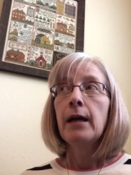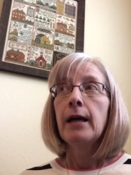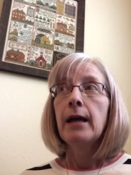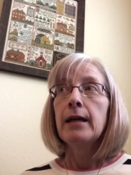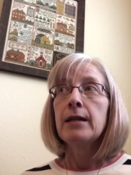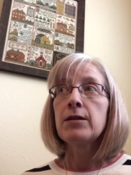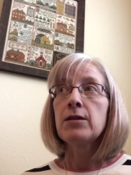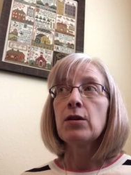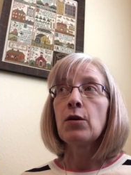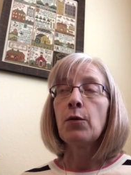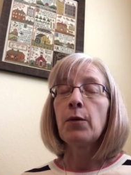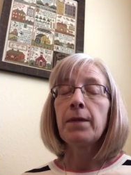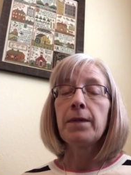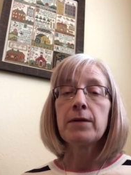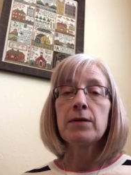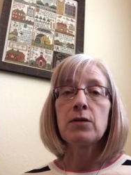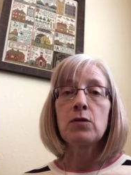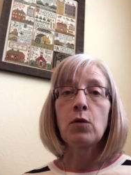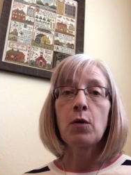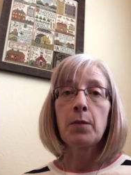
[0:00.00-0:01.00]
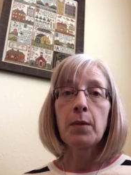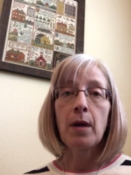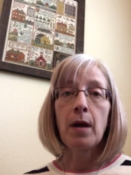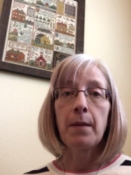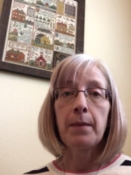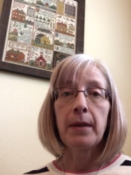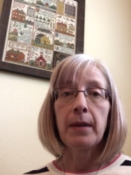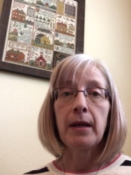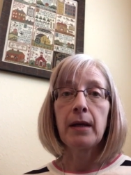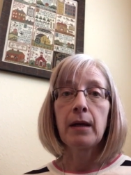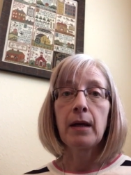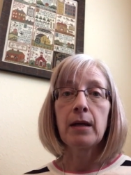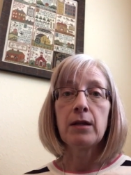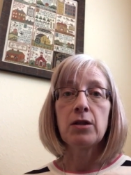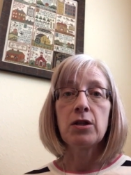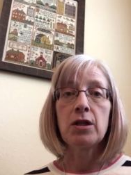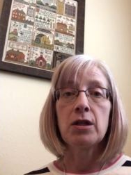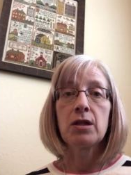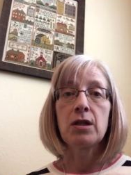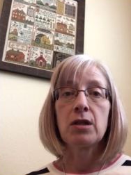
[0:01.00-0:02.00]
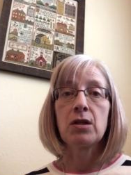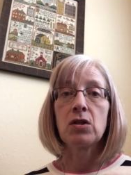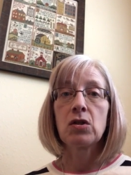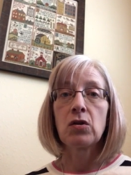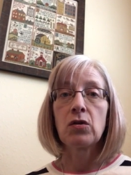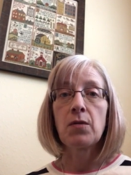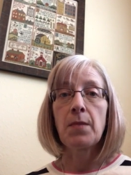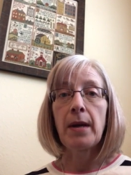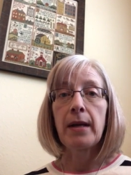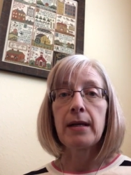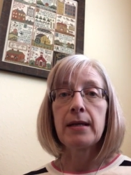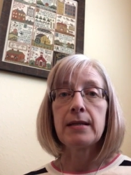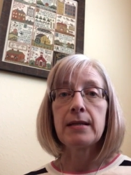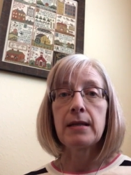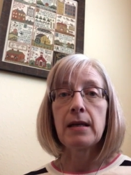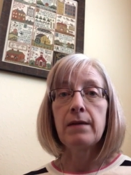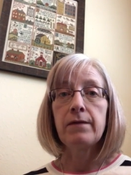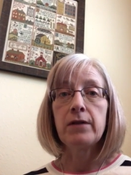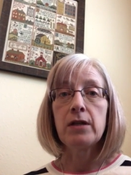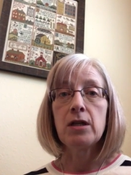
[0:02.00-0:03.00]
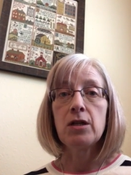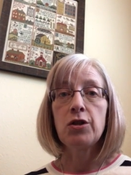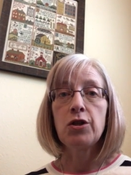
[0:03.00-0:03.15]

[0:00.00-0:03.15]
And so with the storm coming and she's concerned about his safety,